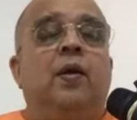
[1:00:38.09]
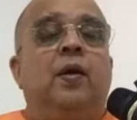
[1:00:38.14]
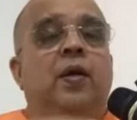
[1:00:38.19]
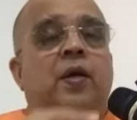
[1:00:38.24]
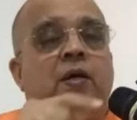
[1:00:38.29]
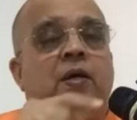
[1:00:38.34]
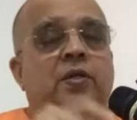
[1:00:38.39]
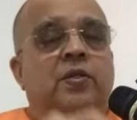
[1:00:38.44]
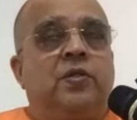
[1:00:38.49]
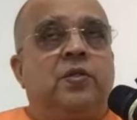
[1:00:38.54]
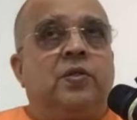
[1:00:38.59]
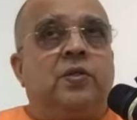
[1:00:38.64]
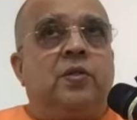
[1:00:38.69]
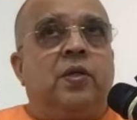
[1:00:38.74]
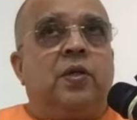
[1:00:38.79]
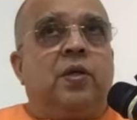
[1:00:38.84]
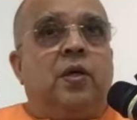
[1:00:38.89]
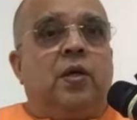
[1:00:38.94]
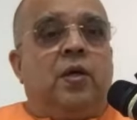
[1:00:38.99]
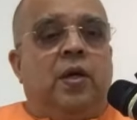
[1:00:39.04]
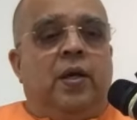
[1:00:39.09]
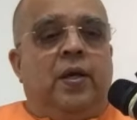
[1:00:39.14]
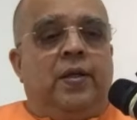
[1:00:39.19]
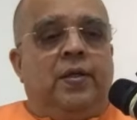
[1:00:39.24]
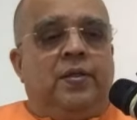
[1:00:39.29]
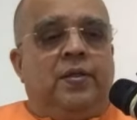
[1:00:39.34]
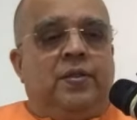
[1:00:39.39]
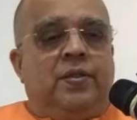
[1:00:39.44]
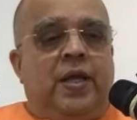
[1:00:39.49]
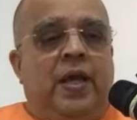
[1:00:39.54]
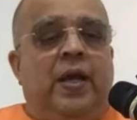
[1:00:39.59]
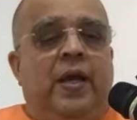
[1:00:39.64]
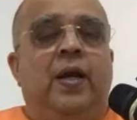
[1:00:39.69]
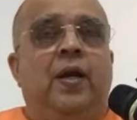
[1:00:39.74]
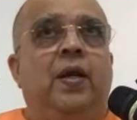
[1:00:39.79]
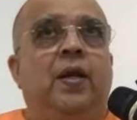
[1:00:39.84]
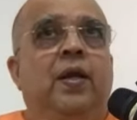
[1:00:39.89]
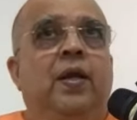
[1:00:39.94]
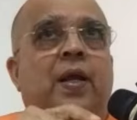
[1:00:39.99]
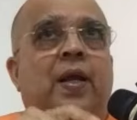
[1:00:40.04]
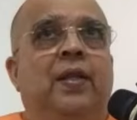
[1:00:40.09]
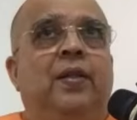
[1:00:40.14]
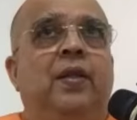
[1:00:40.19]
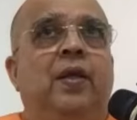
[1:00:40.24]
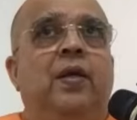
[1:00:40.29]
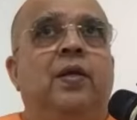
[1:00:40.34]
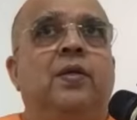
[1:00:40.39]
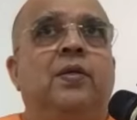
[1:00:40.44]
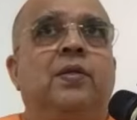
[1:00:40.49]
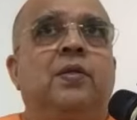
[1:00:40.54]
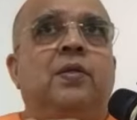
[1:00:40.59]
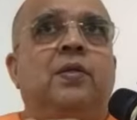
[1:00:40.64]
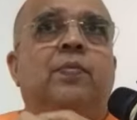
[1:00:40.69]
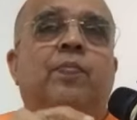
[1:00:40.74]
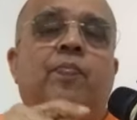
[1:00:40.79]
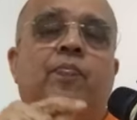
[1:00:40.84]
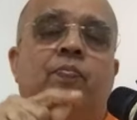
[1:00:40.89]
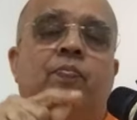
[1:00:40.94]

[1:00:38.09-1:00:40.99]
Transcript: does charity, ethics,